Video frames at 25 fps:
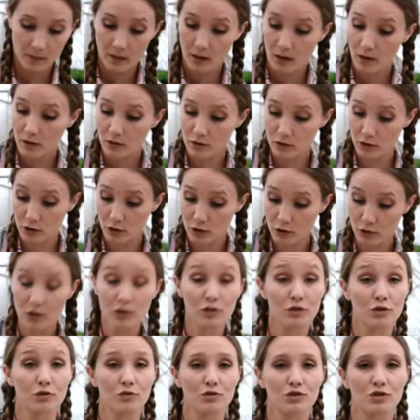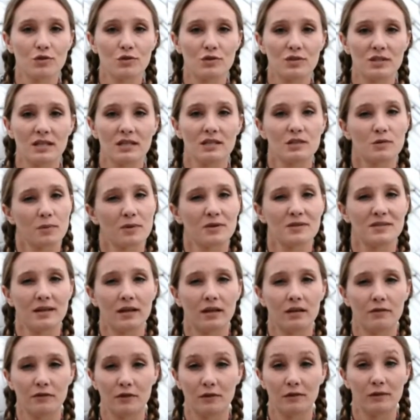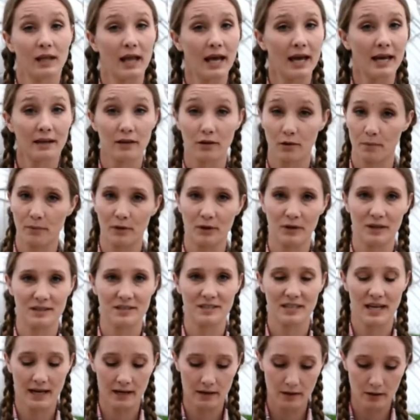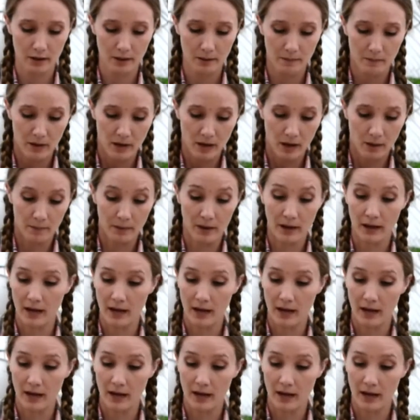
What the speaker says: So you can do 2 seeds per cell if you'd like or per container, but